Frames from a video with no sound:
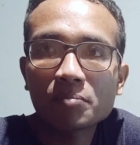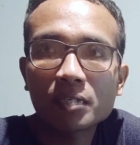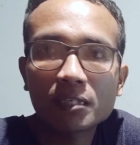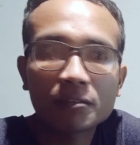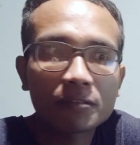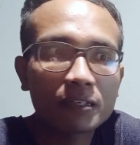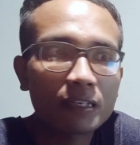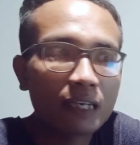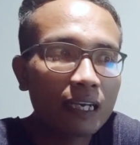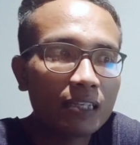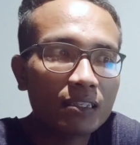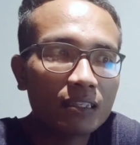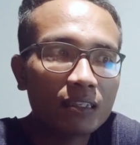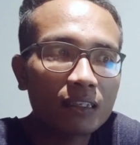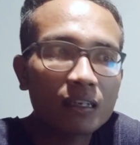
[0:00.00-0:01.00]
big rig
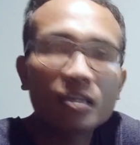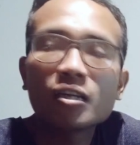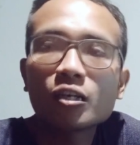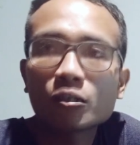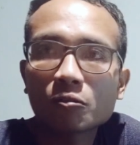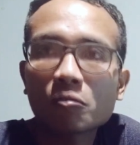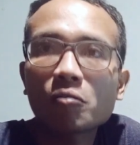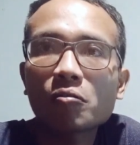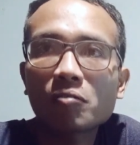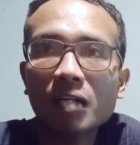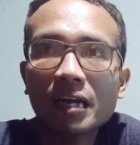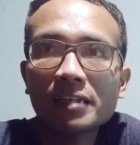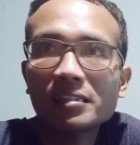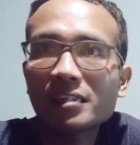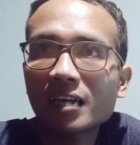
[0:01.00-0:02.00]
as in Core
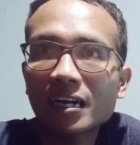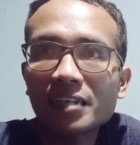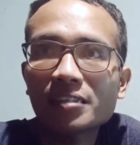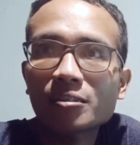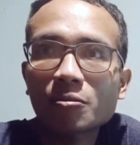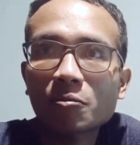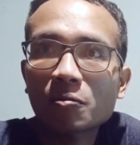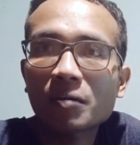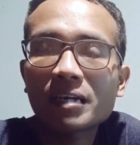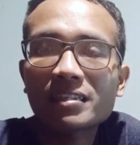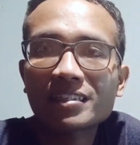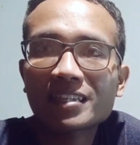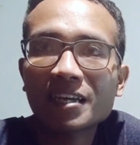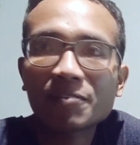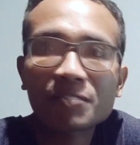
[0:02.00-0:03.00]
i9, Core
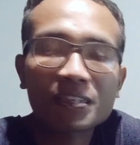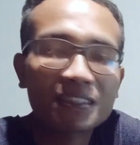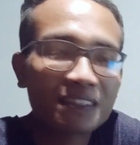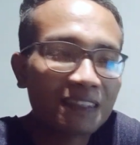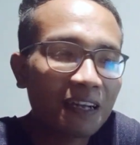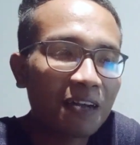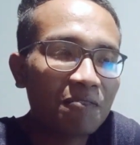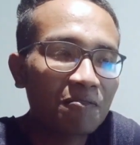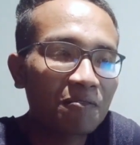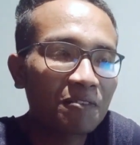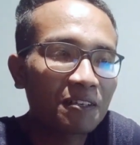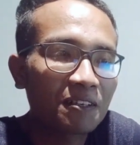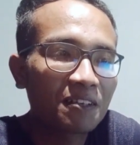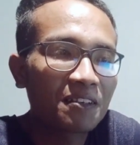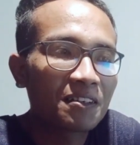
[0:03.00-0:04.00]
i7 stuff.
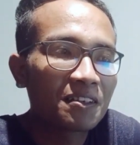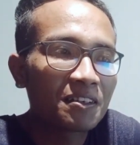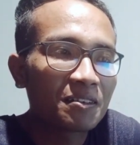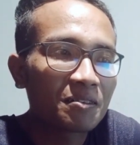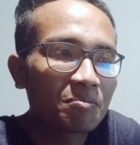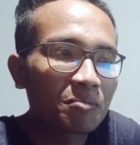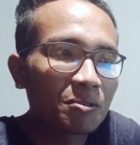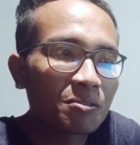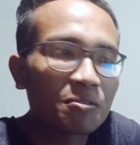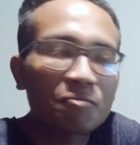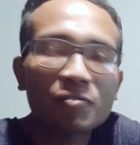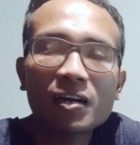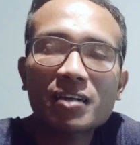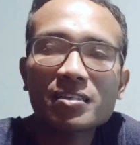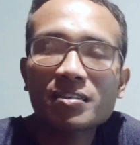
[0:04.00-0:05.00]
Most
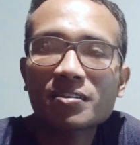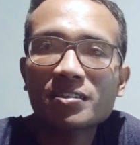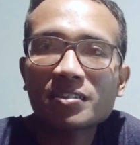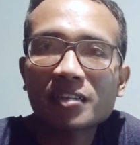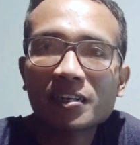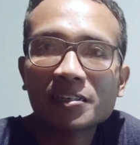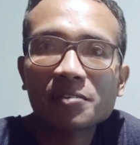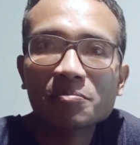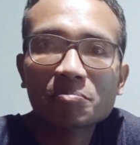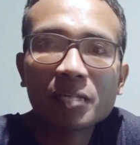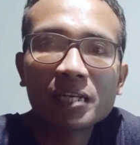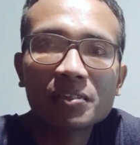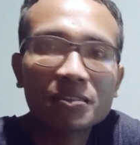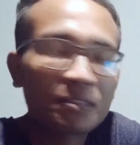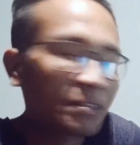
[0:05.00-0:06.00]
of us are stuck in
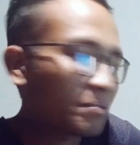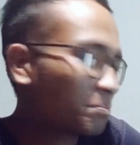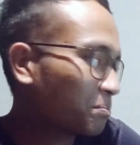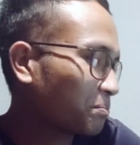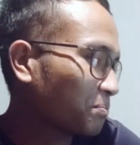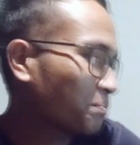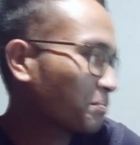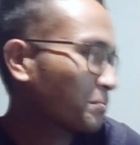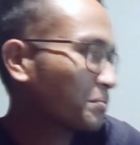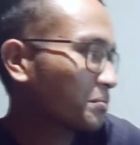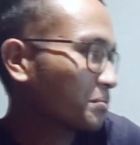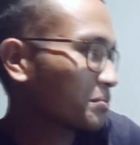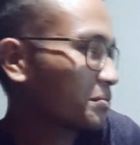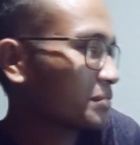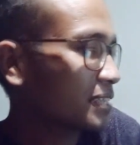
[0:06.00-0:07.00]
Pentium,
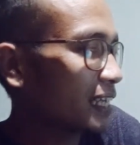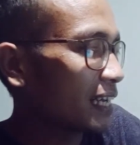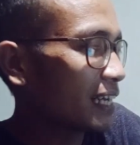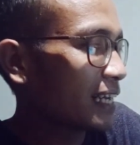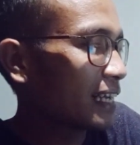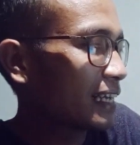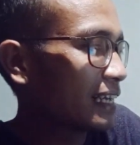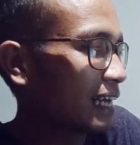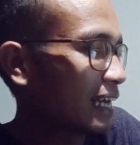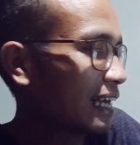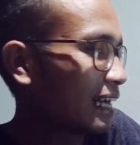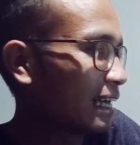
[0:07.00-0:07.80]
and